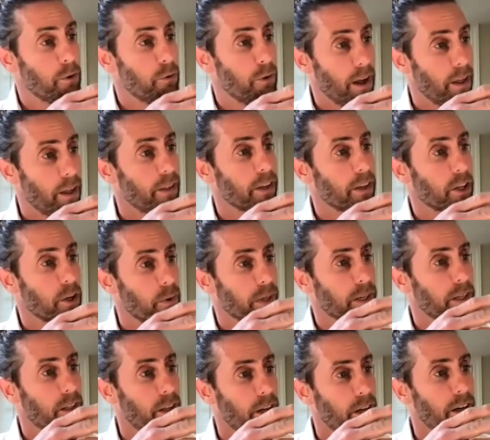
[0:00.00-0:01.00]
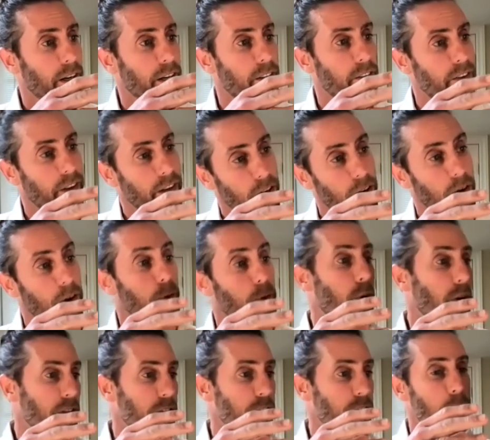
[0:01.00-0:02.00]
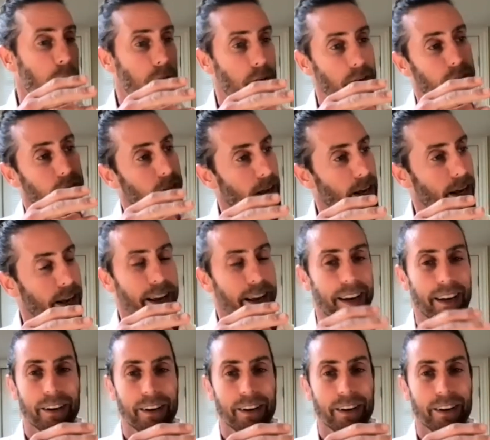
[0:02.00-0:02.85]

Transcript: rather than going along and saying, oh, and what did your boss say?